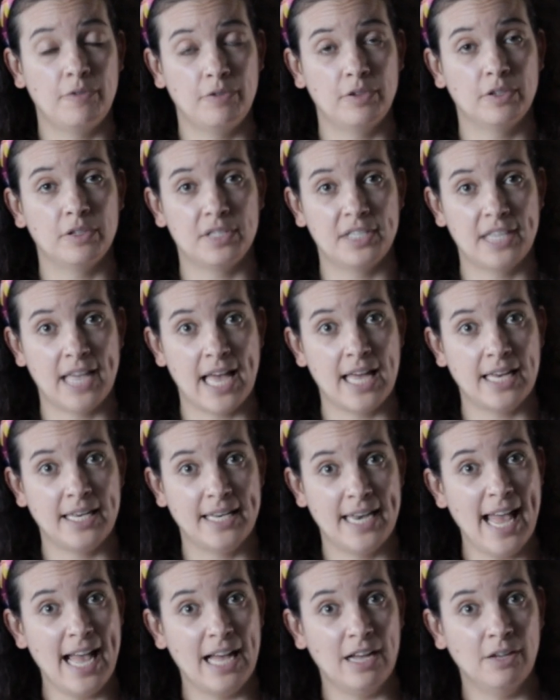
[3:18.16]
I feel
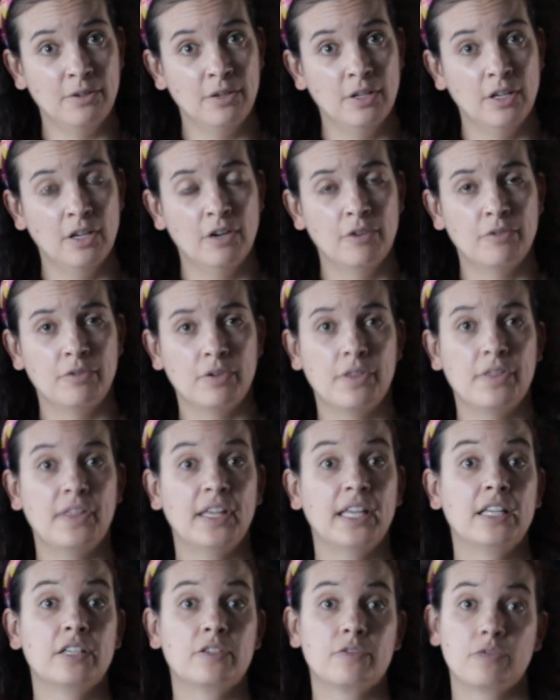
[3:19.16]
sad now for
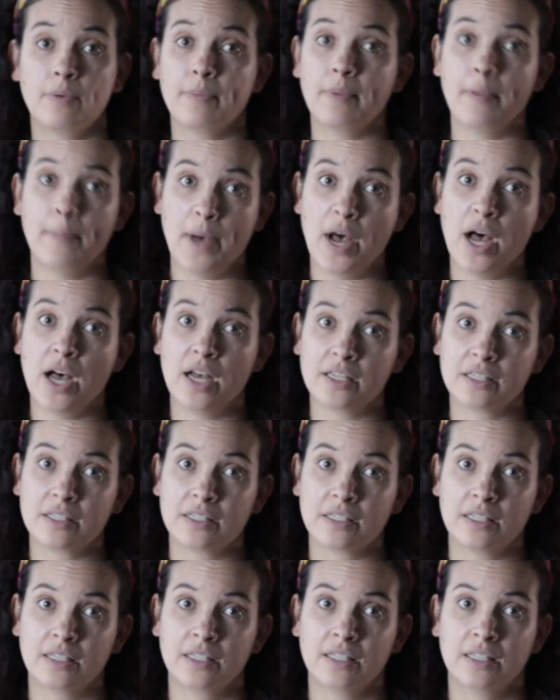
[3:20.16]
things from the
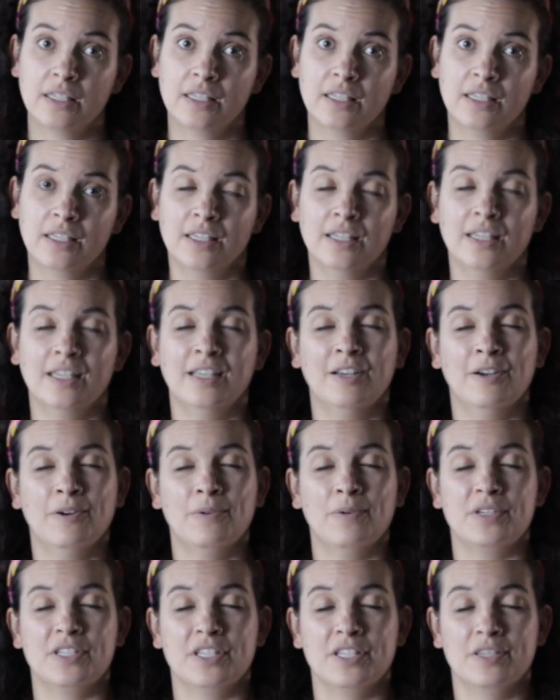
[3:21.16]
past.
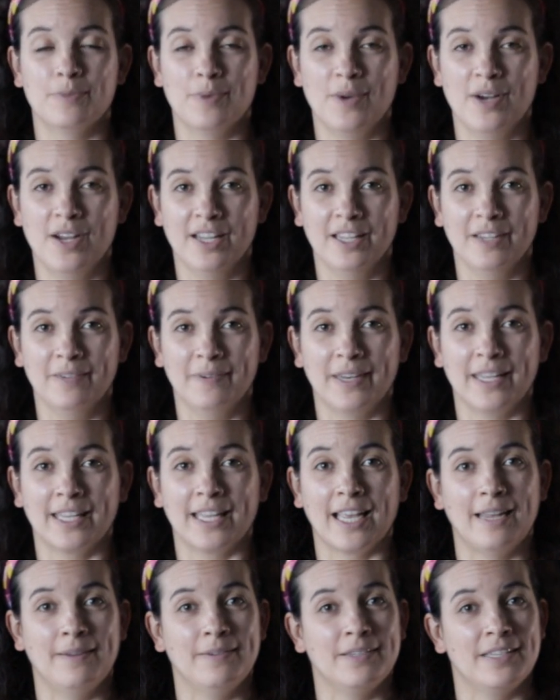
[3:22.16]
Which is why when I
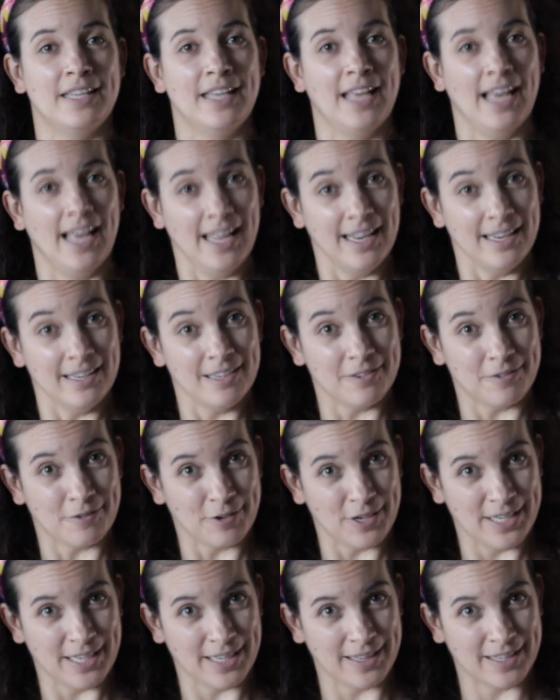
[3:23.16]
came to the end of
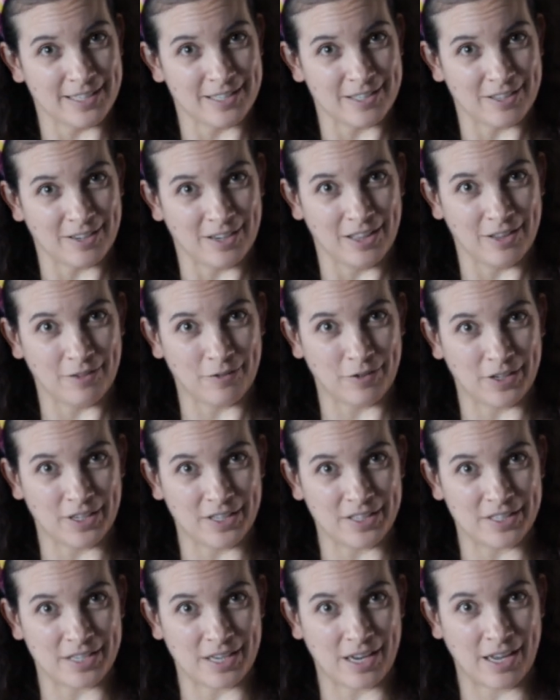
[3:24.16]
reading this sonnet the
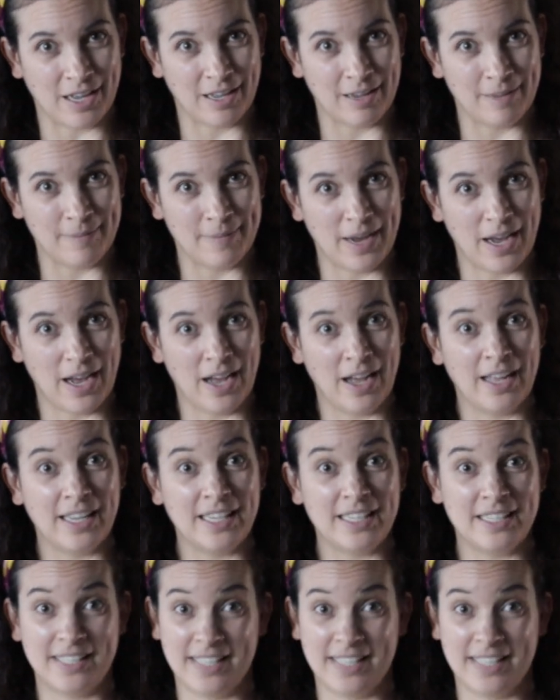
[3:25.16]
first time, I